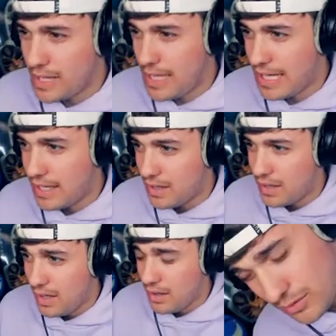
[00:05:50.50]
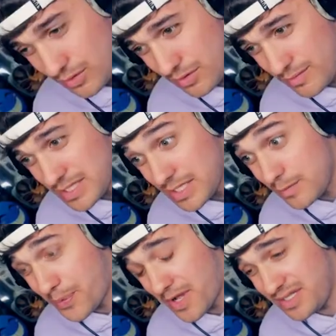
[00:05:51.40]
Wait, Another
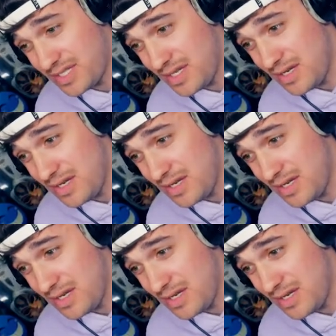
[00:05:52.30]
missing person?